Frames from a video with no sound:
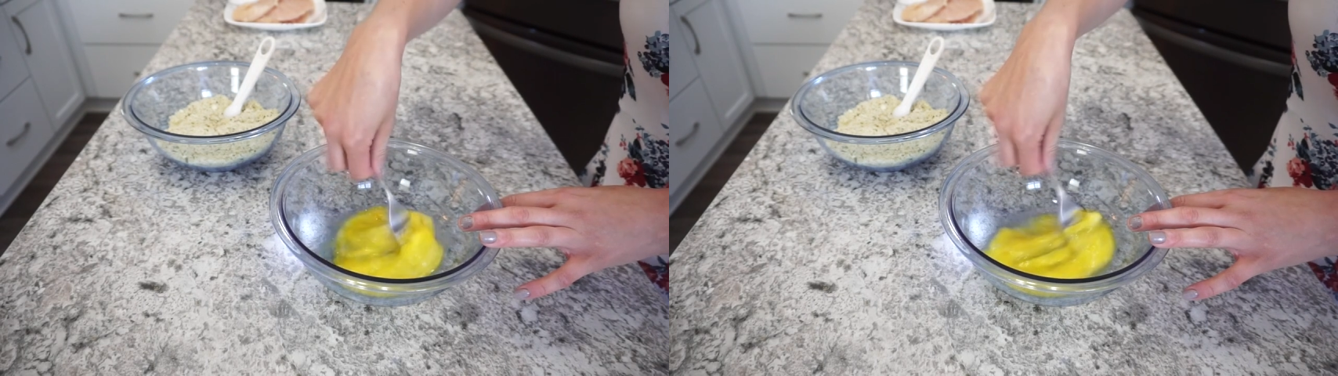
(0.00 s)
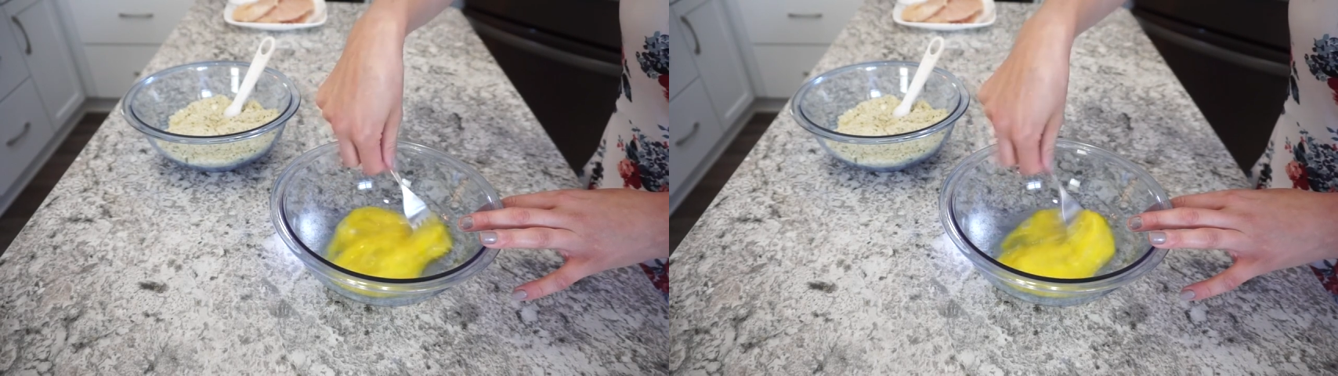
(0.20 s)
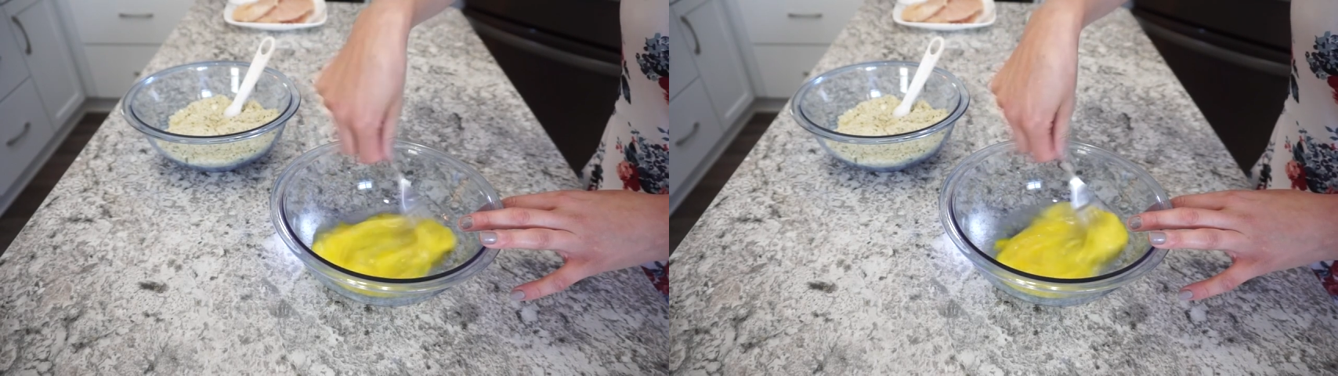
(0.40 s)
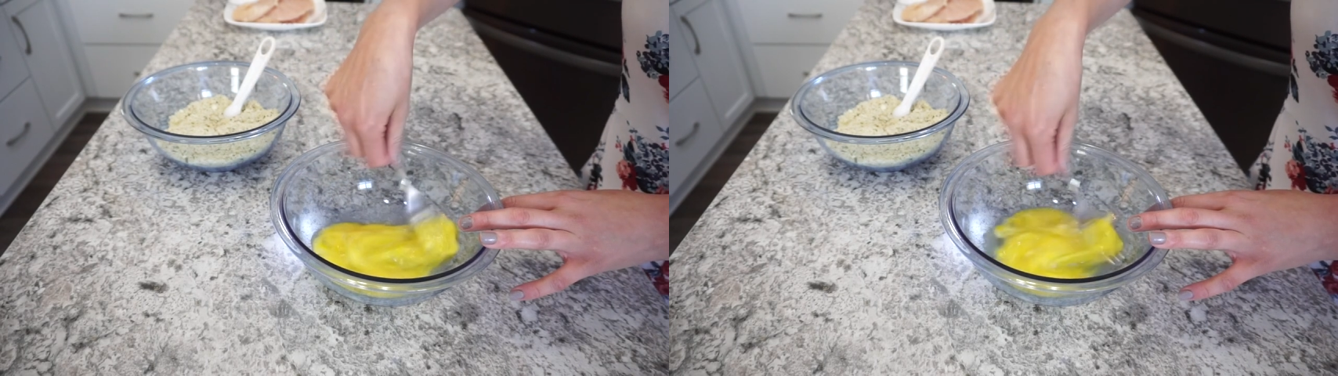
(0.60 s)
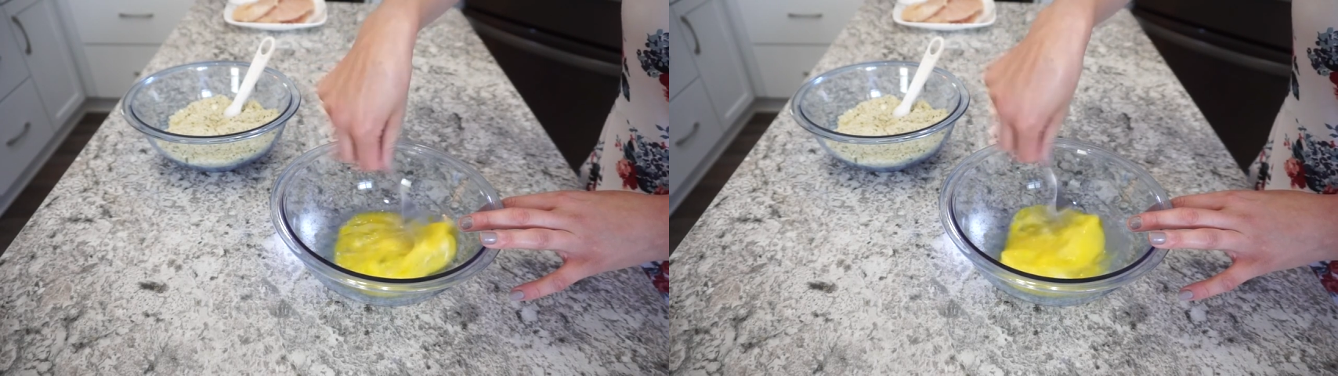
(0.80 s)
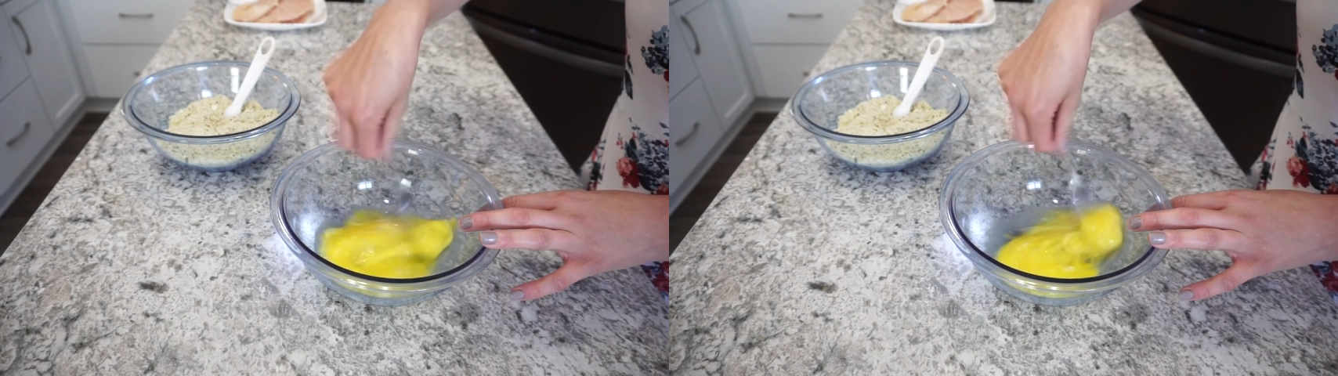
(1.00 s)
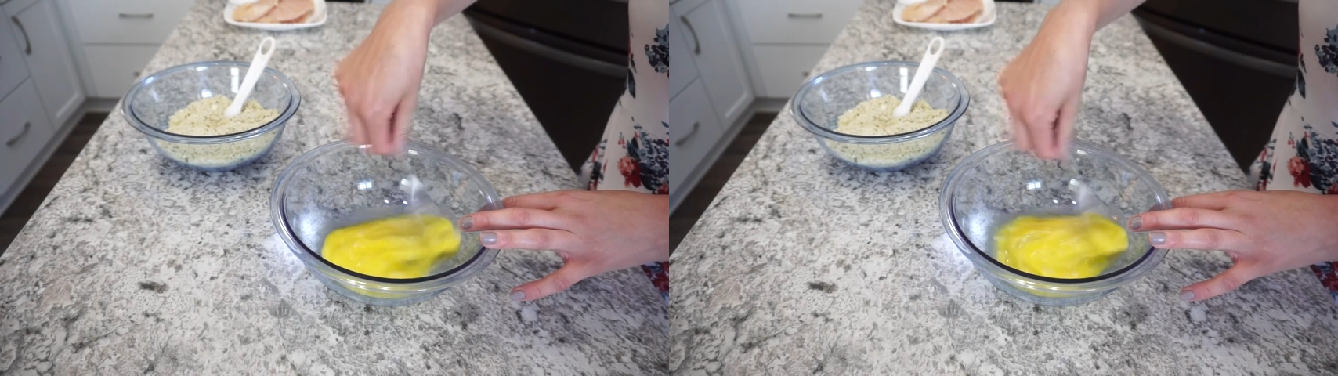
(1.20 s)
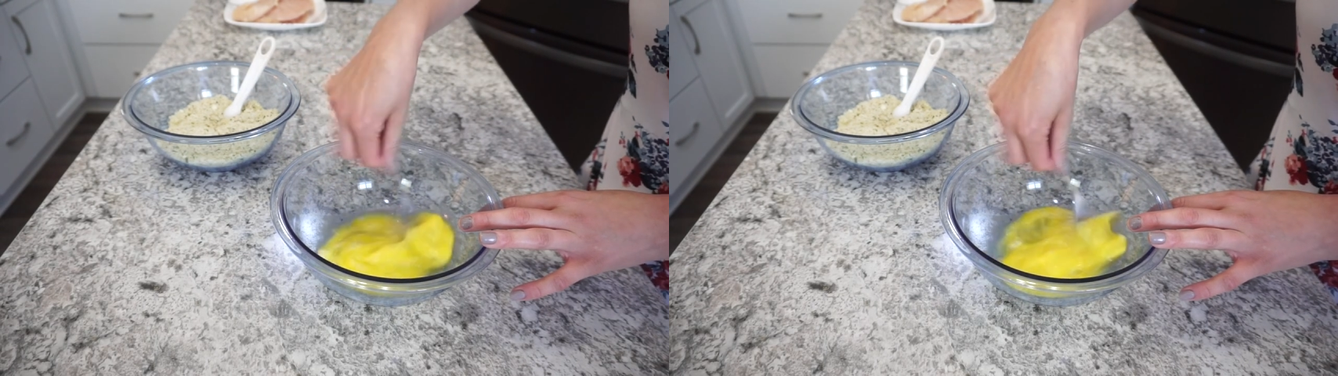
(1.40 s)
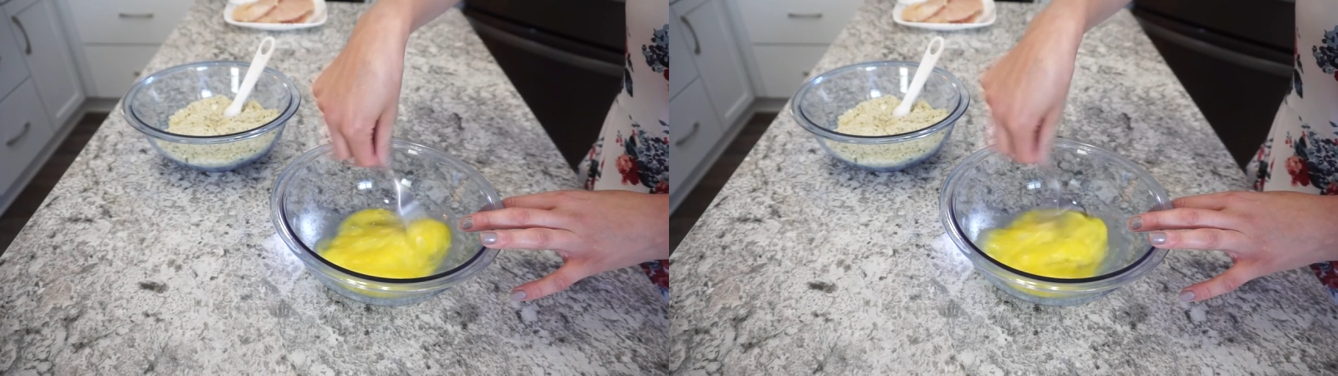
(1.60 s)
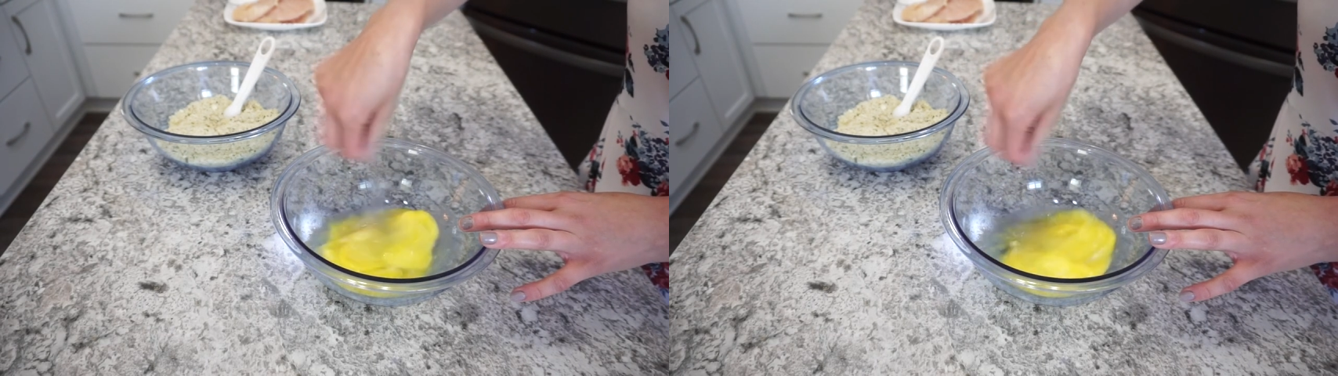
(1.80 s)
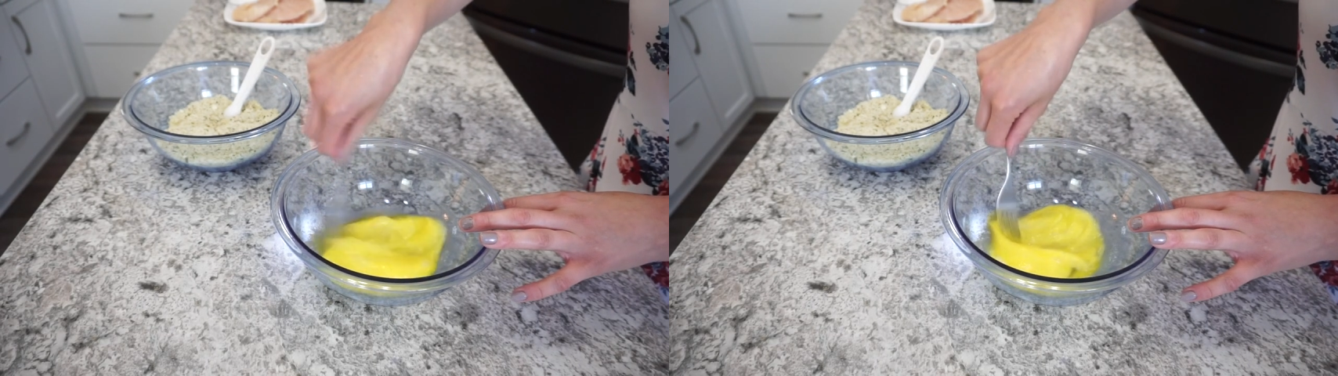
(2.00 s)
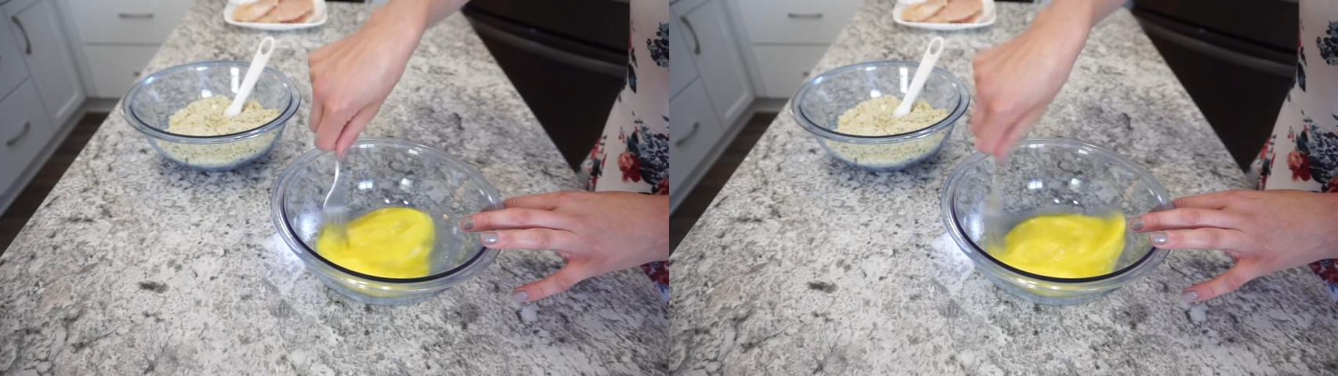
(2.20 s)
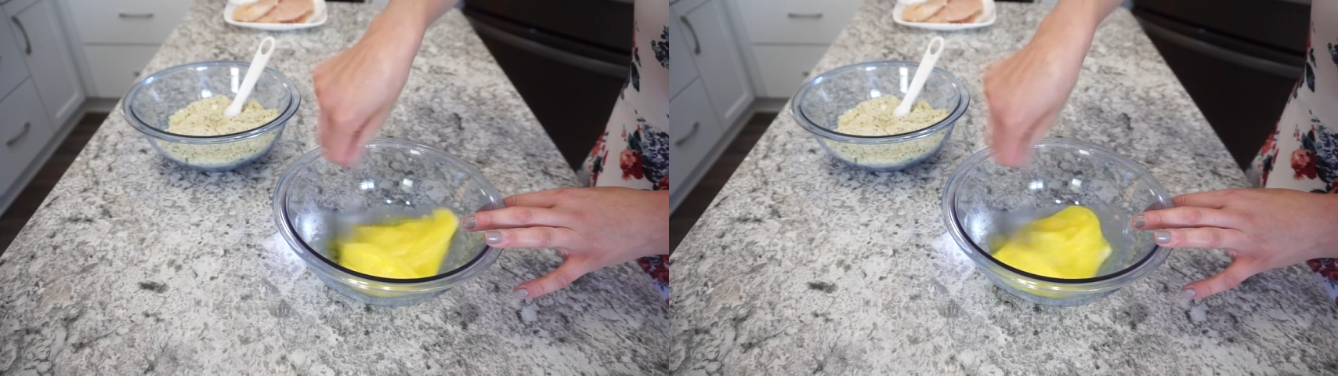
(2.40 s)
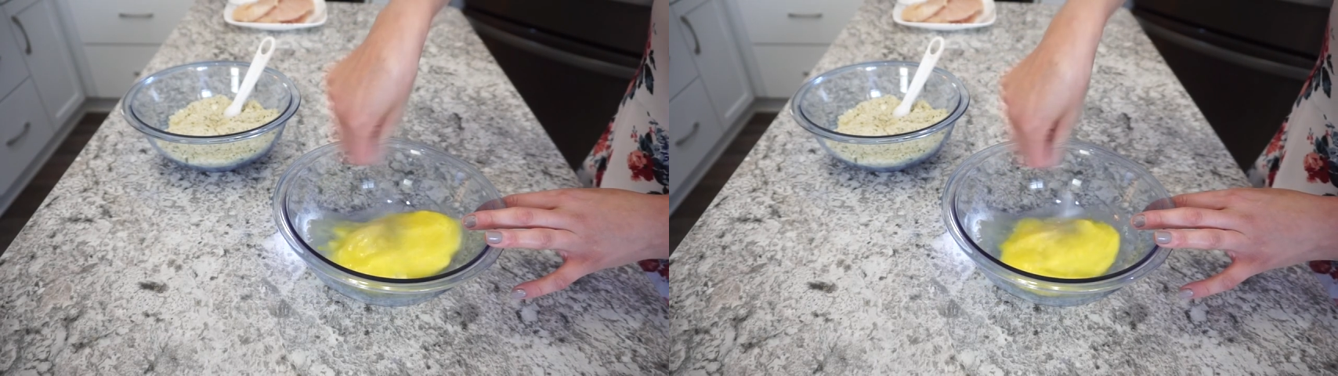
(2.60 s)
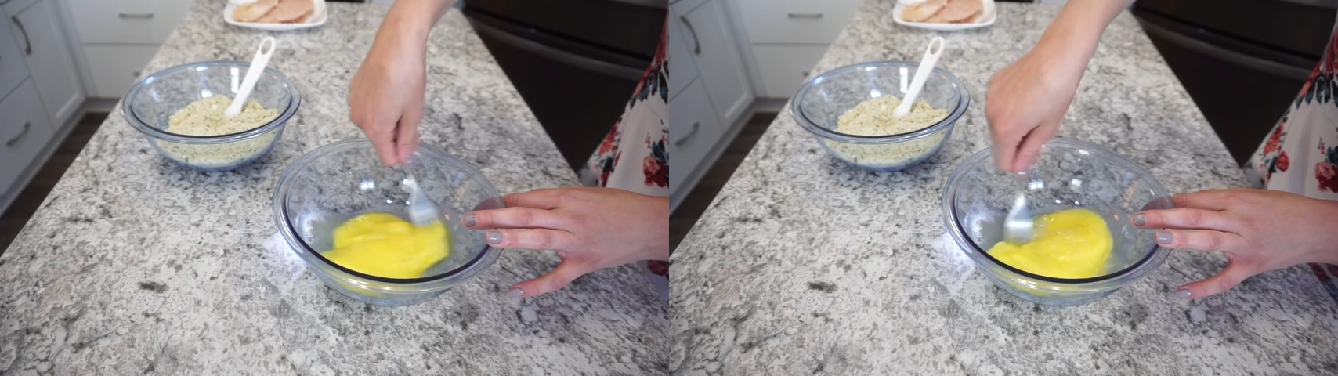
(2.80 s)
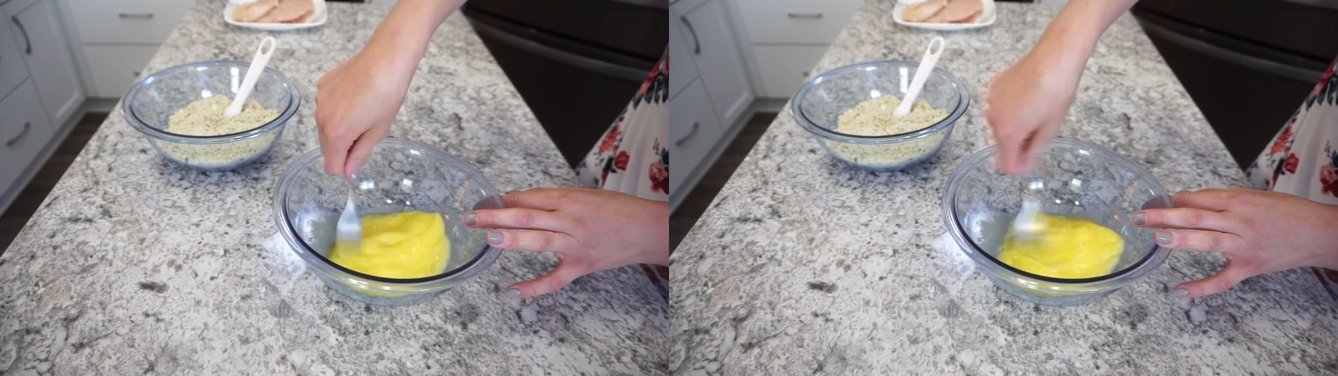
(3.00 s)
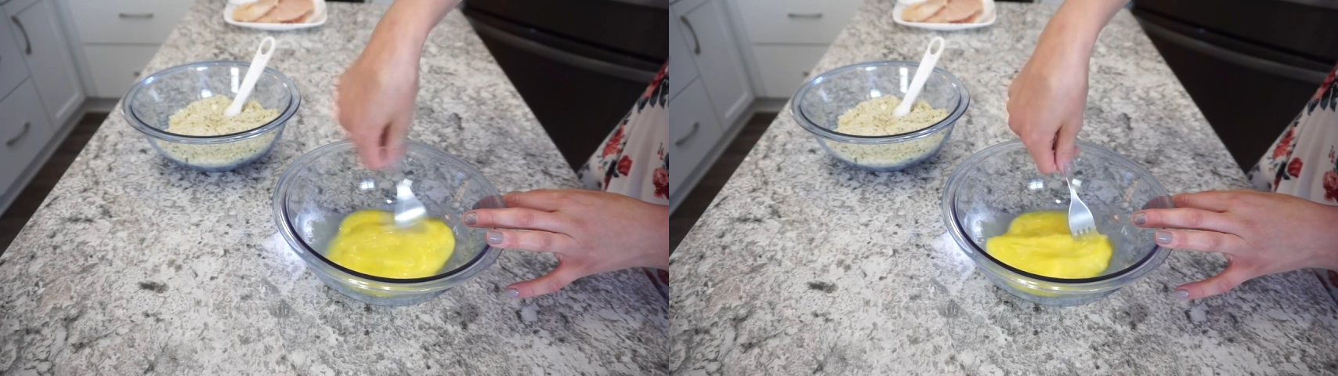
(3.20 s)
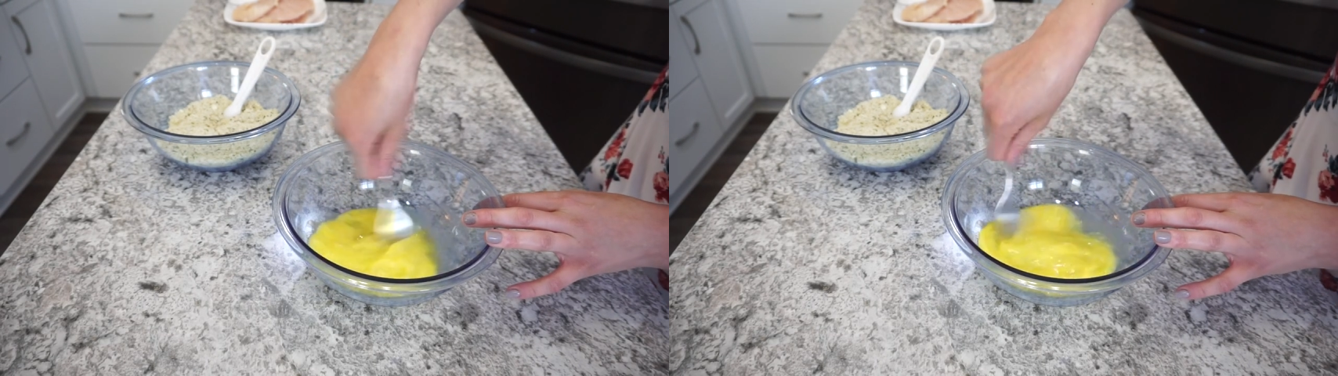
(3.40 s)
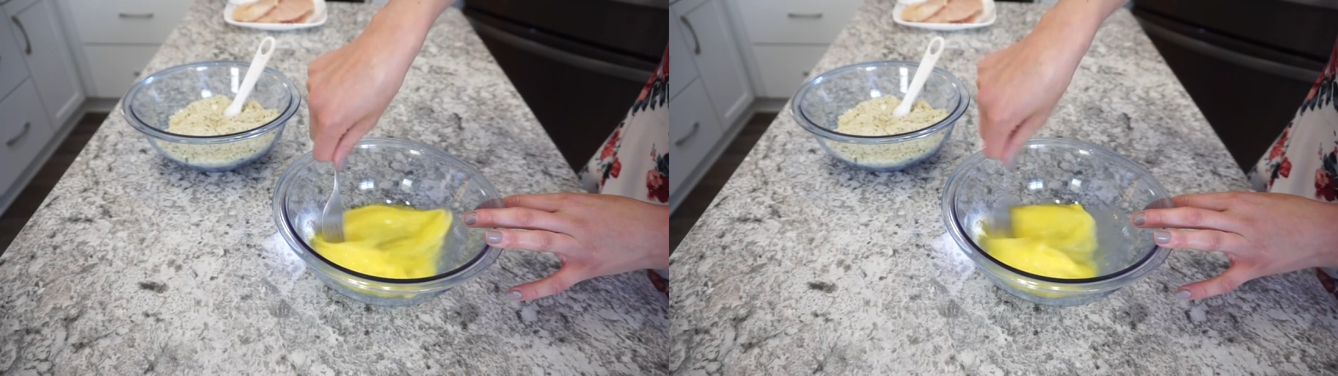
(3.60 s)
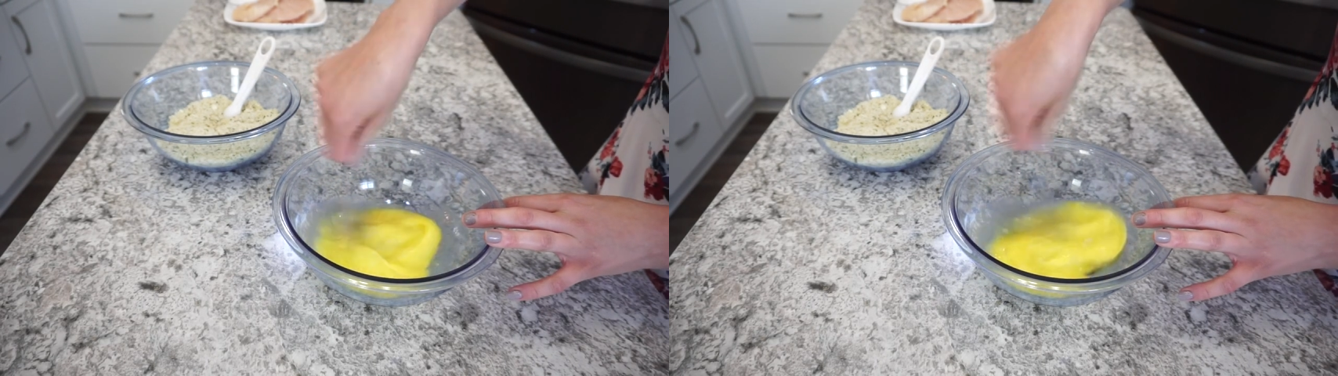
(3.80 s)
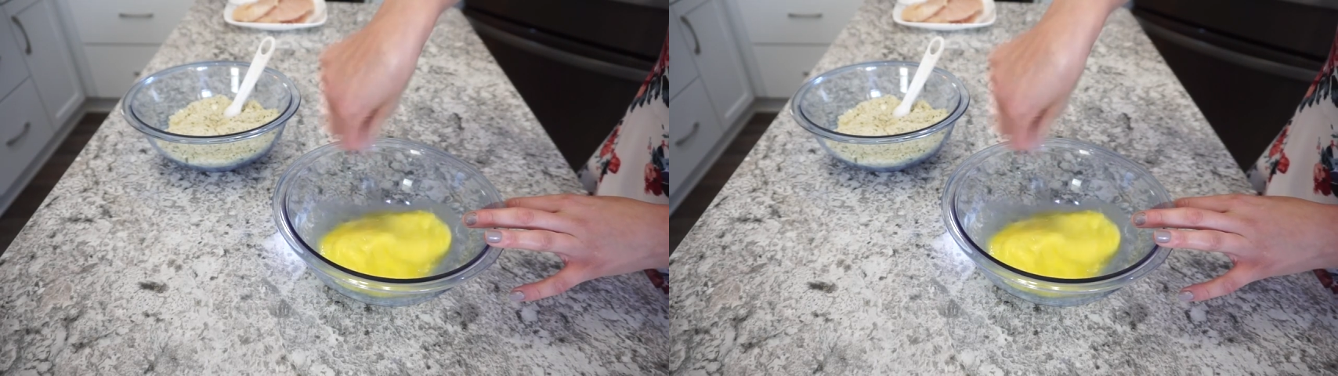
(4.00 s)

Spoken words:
No face is visible, so there are no lips to read.